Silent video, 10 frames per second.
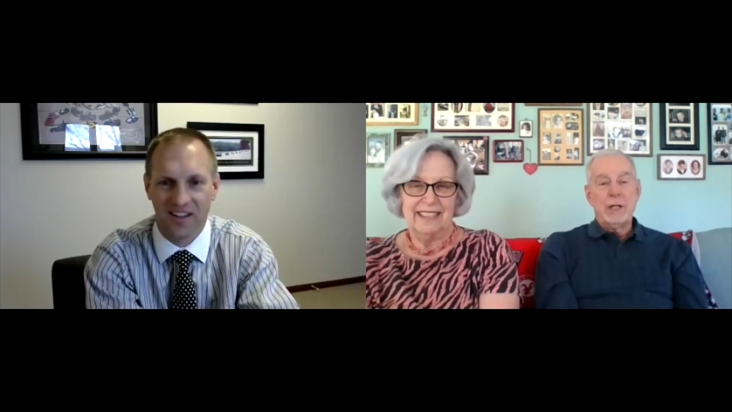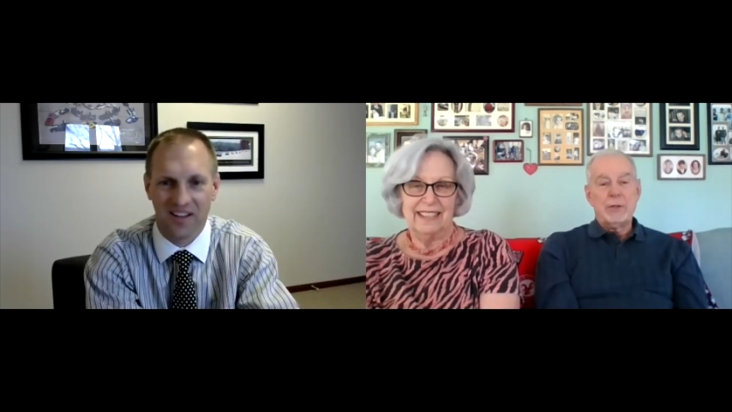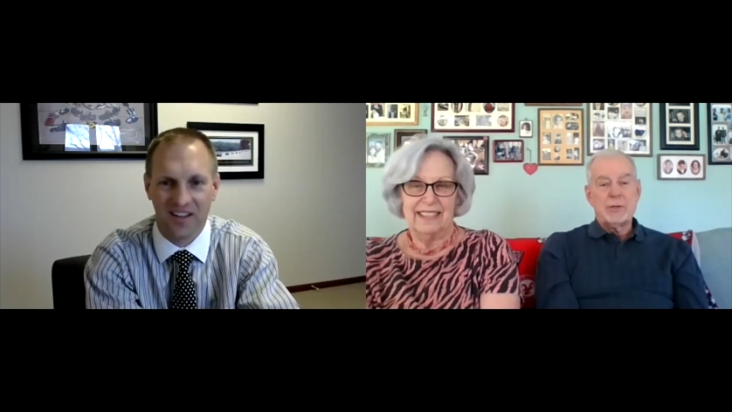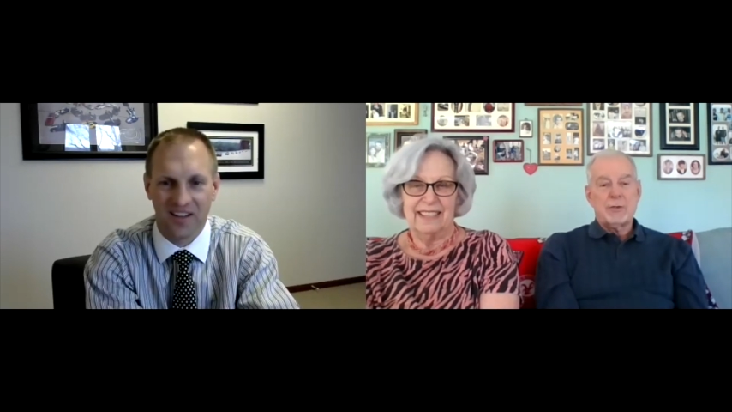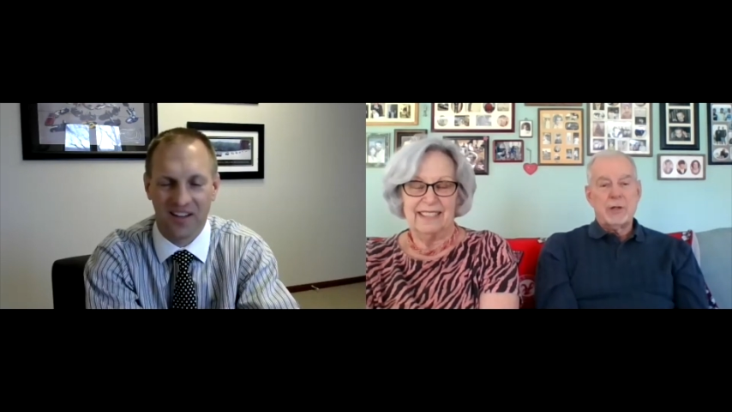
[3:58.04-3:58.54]

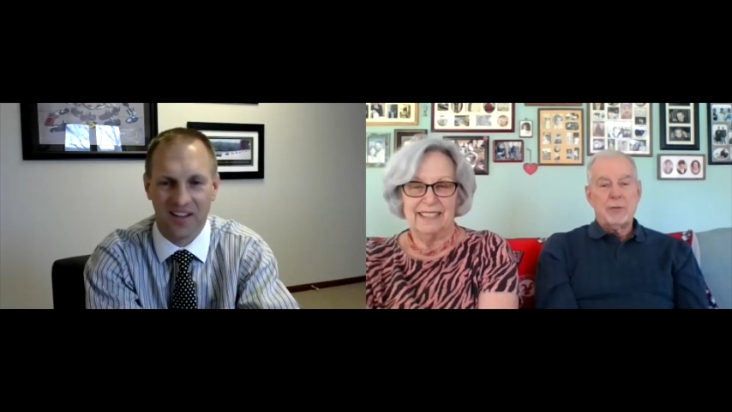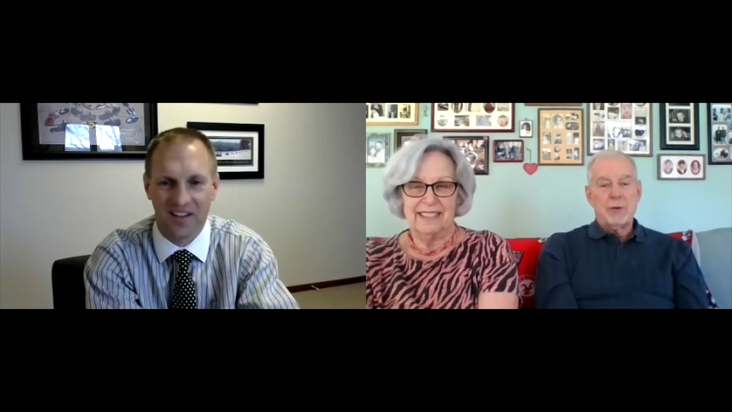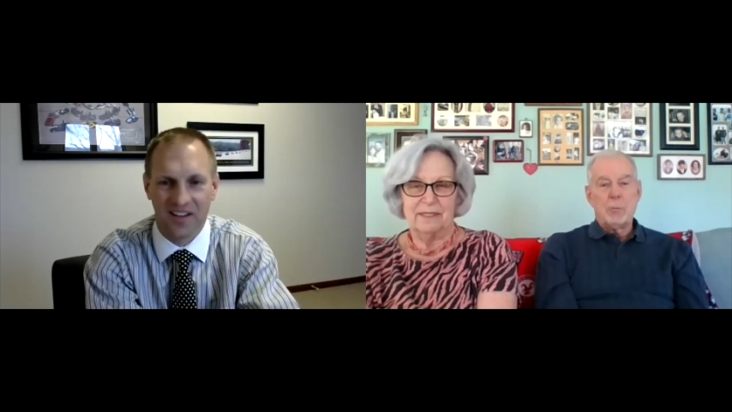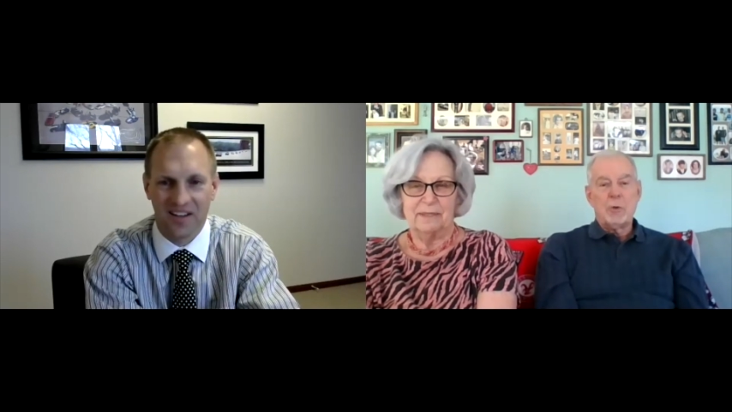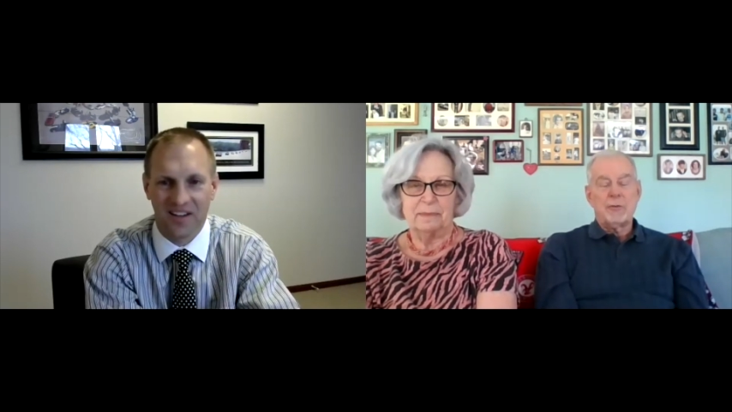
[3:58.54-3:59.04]
Speaker 1: industry
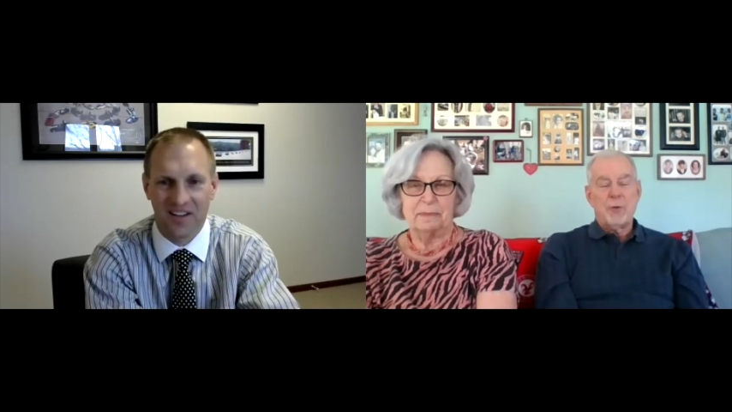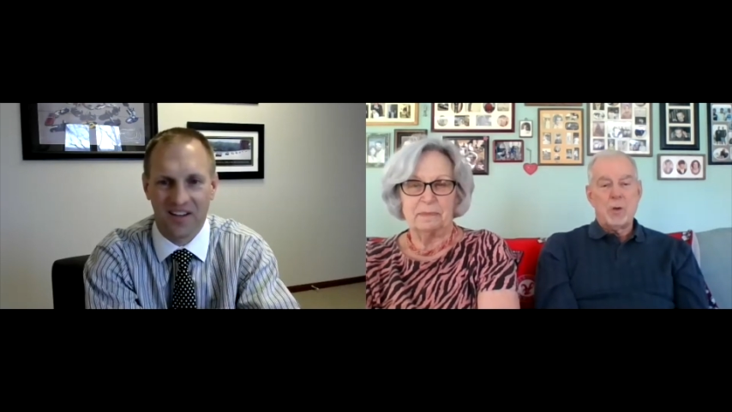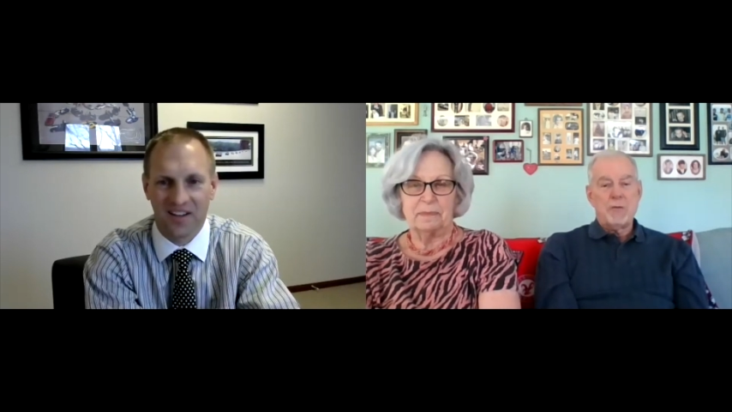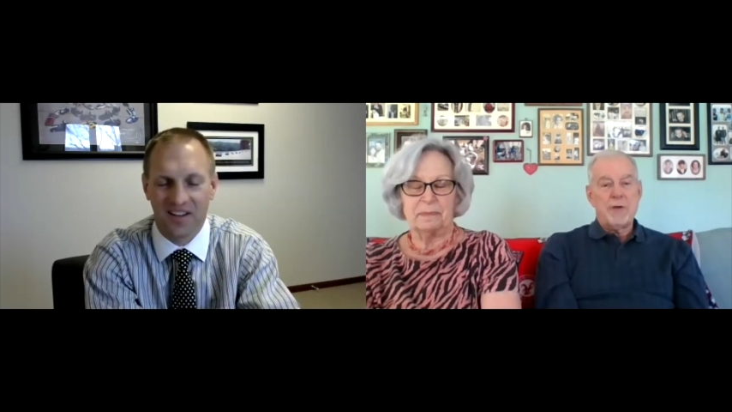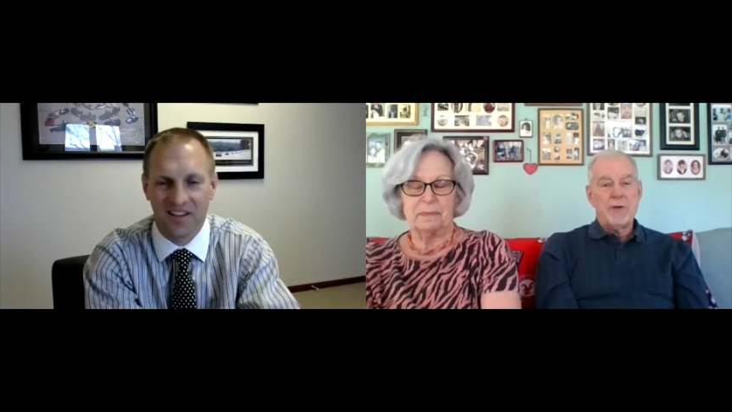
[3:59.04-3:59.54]
for almost
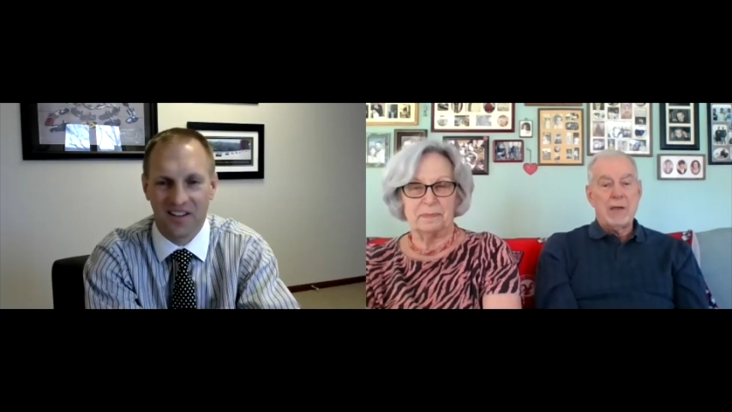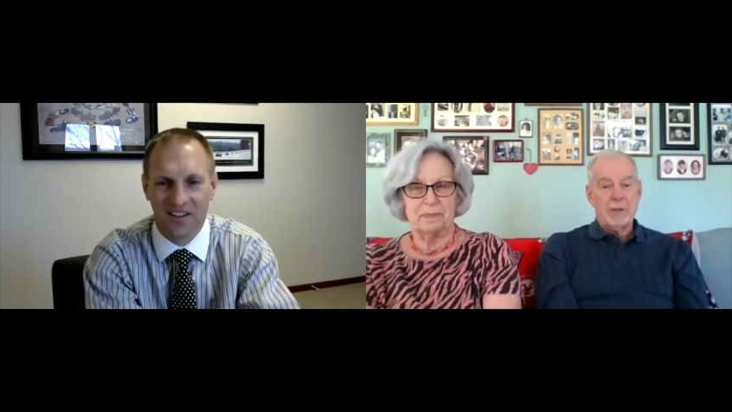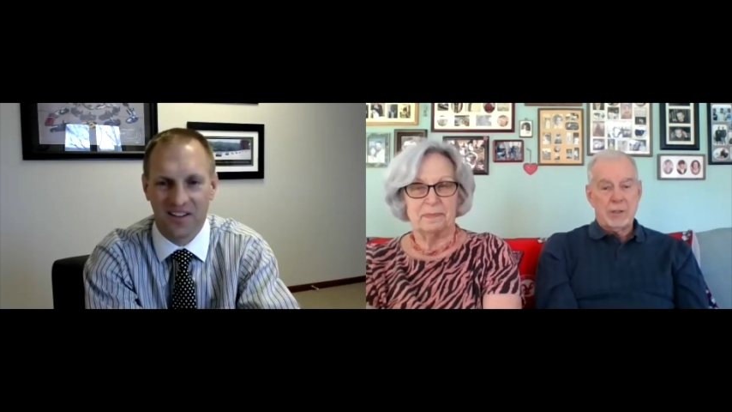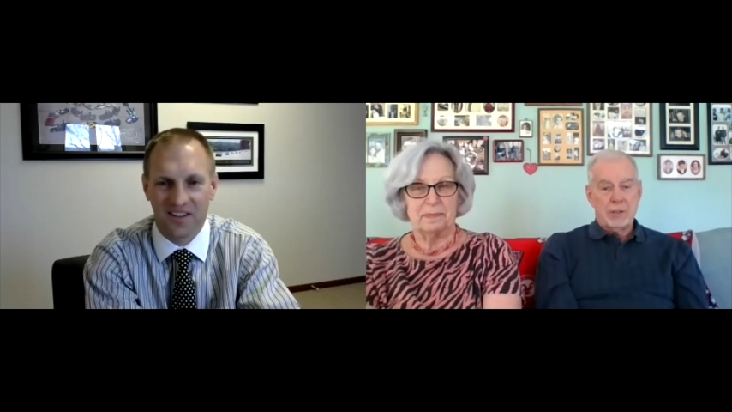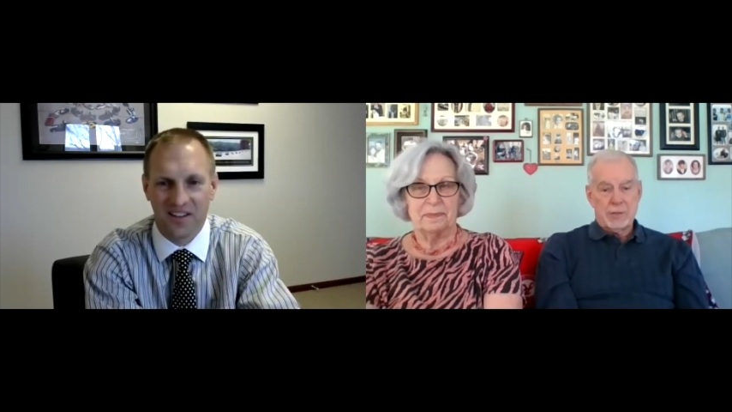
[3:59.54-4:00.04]

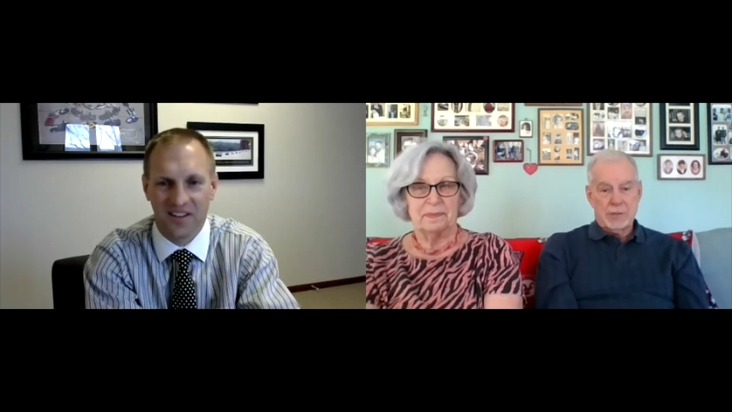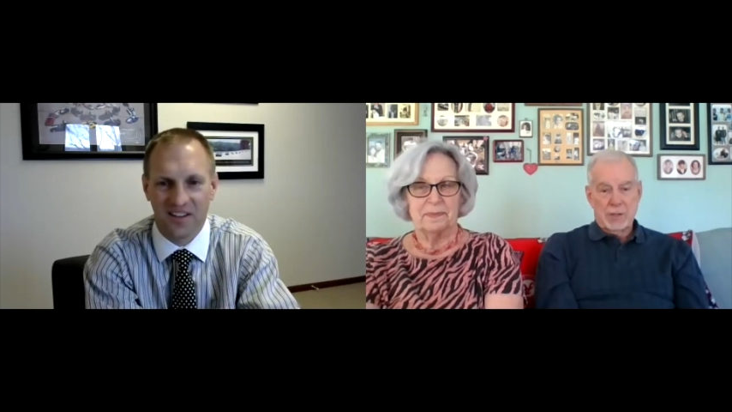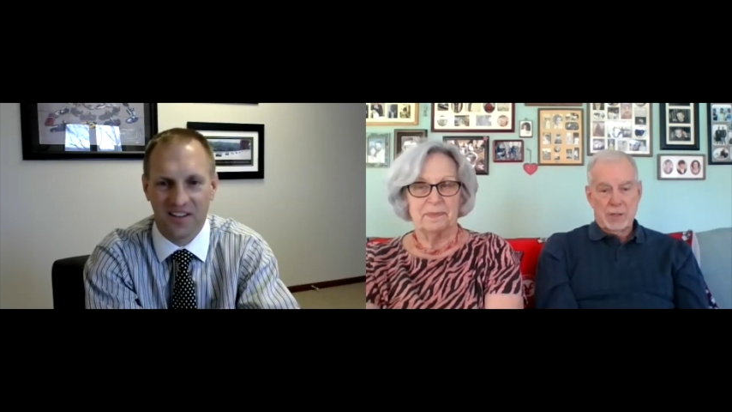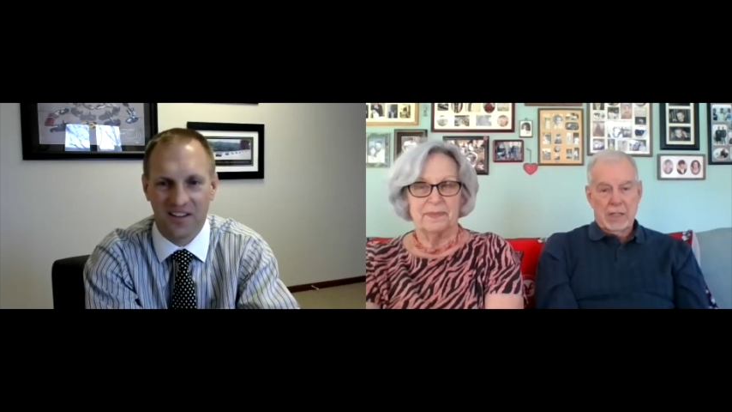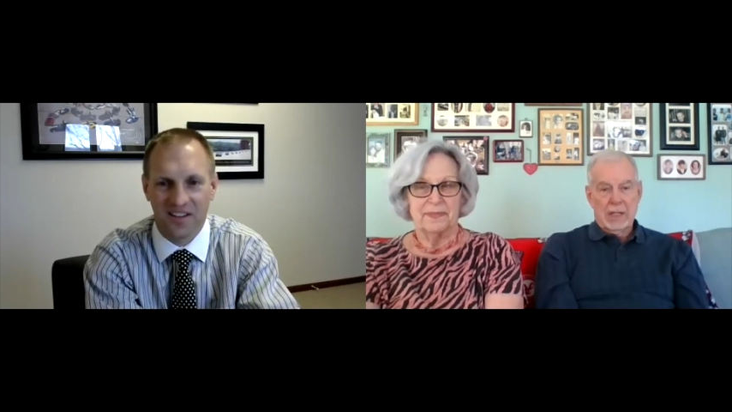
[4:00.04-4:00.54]
45 years.